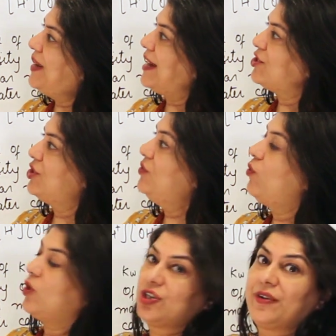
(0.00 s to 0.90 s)
reaction,
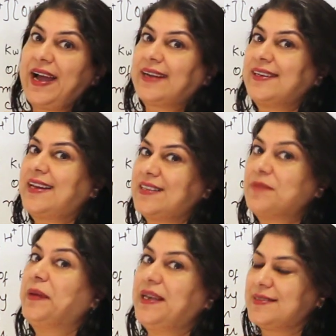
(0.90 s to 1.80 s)
water acted as
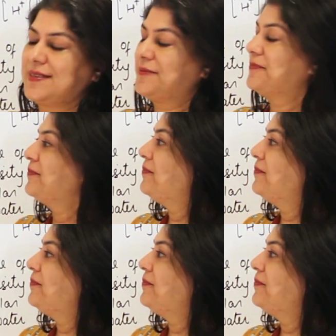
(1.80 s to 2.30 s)
a base.